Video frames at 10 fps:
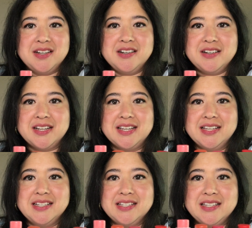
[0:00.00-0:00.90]

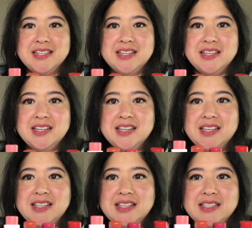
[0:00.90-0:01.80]
Alright,
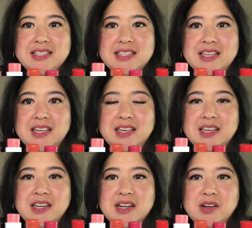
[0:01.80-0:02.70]
let's see,
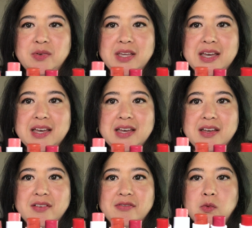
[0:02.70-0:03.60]
here we
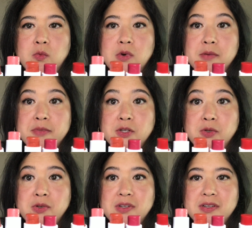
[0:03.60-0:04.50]
have Warm Nude,